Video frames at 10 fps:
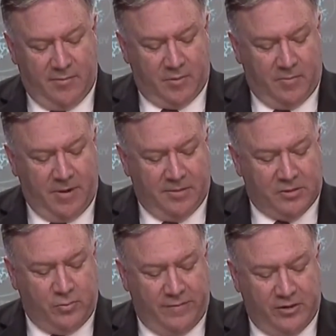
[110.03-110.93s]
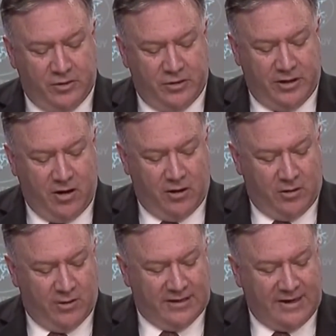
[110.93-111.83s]
Islamic Republic's Revolutionary
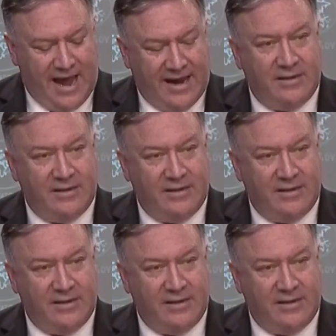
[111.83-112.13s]
Guard Corps has